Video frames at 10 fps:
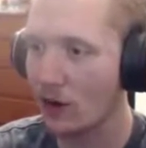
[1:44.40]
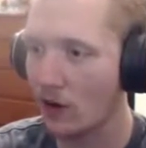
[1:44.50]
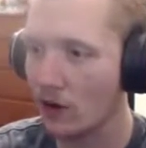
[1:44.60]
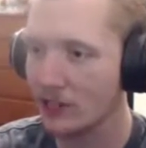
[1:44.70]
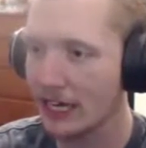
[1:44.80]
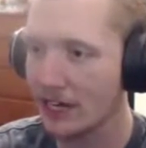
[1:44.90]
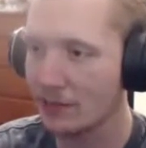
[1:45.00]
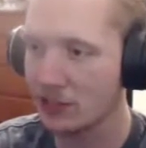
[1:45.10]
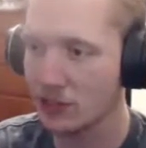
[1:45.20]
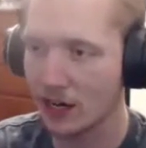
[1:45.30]
all the
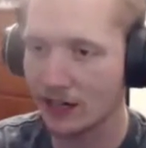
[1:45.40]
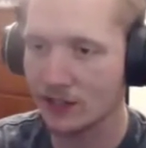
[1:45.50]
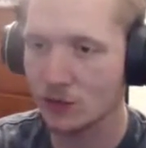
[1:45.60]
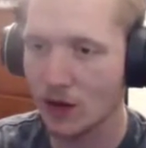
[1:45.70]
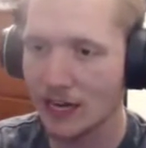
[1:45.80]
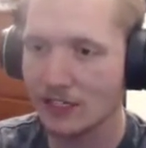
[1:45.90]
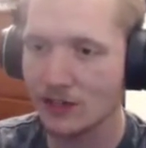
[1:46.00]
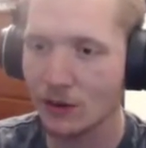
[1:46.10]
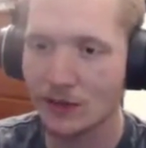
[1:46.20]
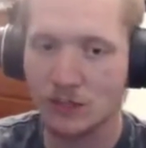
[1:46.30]
animatronics? Why is
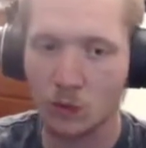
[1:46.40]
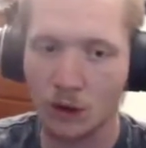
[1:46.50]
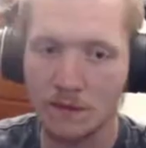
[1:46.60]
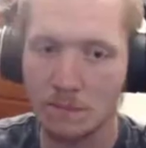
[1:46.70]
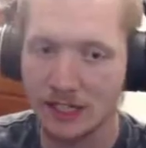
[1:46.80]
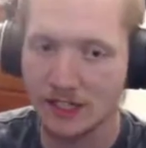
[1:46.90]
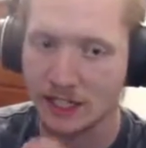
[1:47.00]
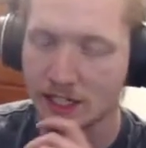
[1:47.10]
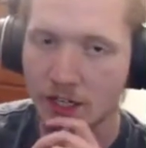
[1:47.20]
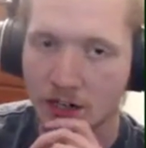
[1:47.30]
there always one missing?